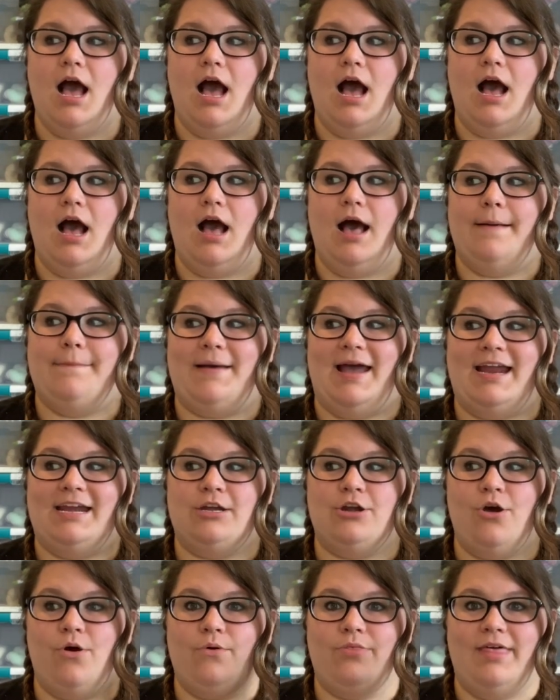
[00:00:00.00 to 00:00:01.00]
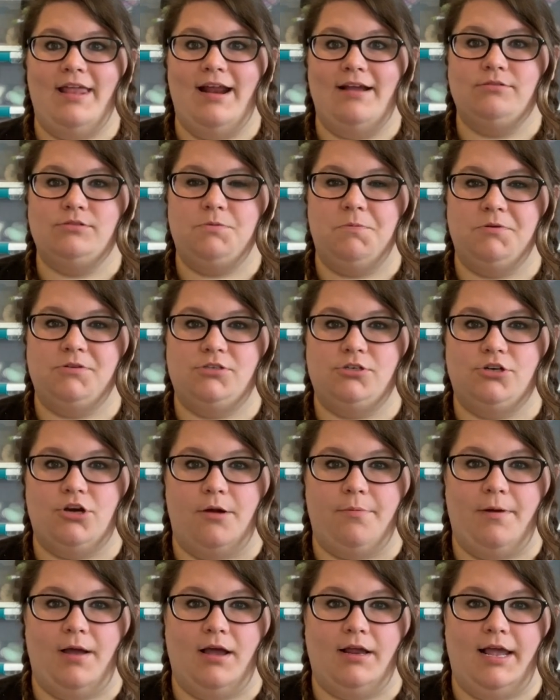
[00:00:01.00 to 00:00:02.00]
I know that I was supposed to
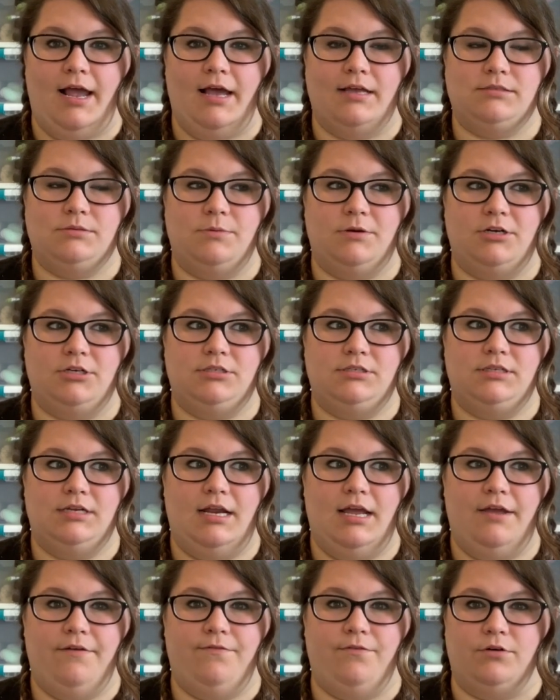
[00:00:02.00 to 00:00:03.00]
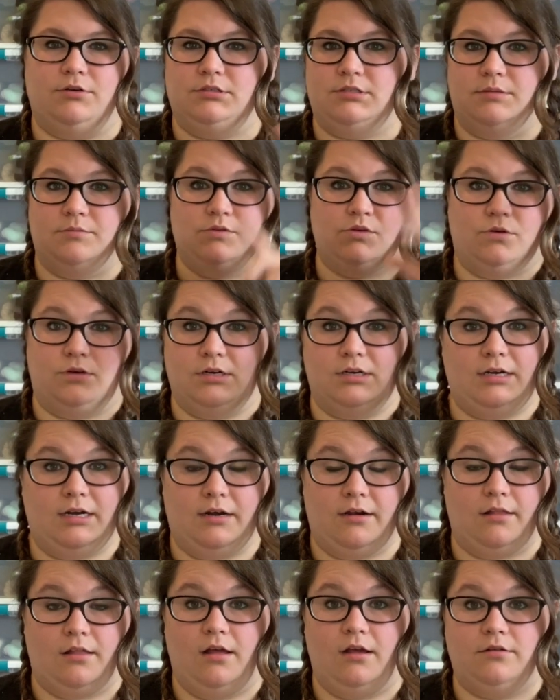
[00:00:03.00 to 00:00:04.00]
draw podcast winners today for some sort of
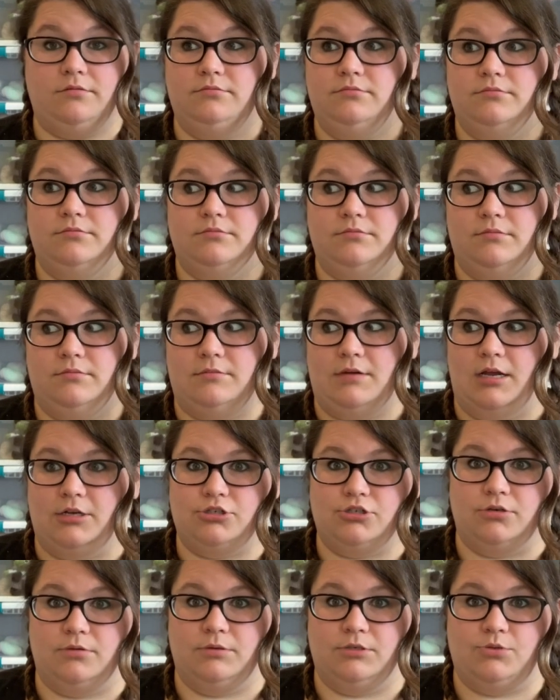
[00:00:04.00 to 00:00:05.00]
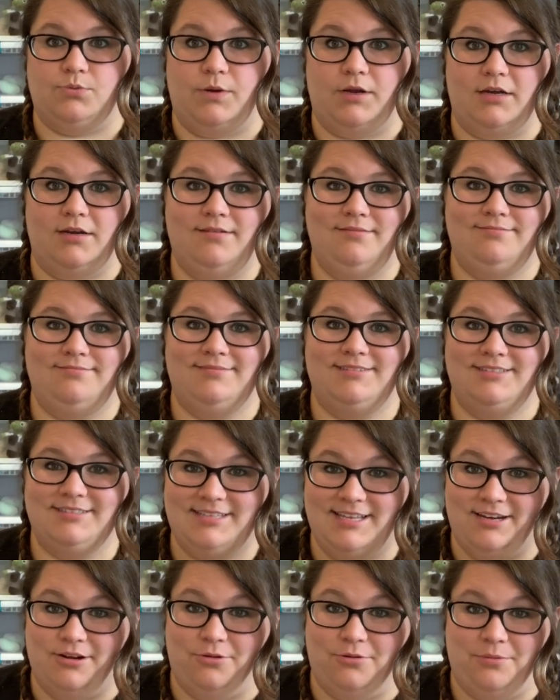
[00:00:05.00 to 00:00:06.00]
knit-along. I'm not sure which one, because
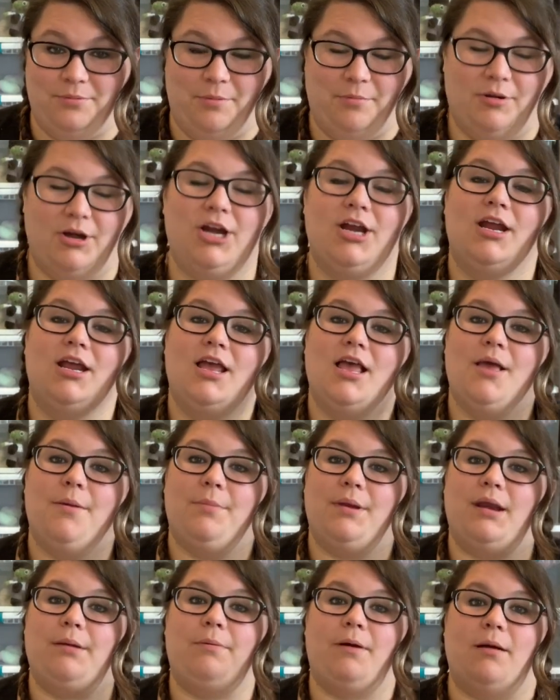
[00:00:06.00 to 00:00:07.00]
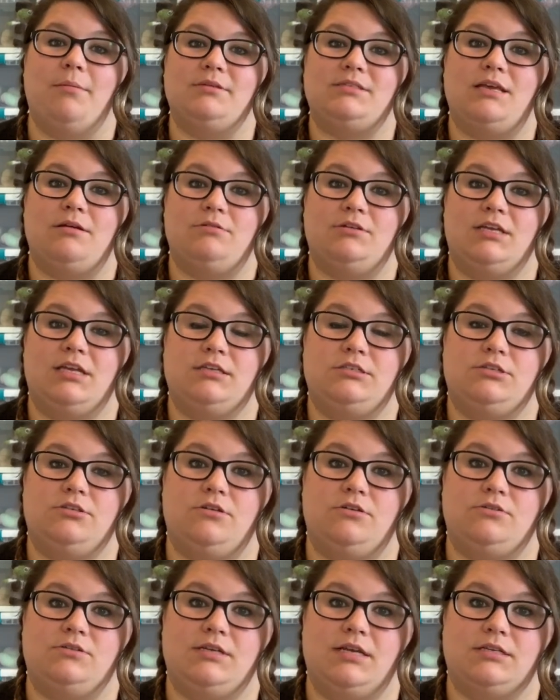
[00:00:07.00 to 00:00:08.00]
I don't remember, but I promised I would get to
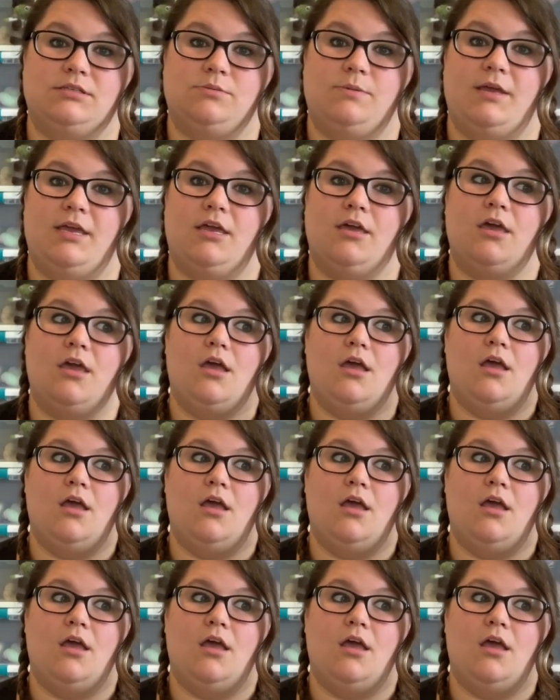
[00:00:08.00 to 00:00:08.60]
those next week.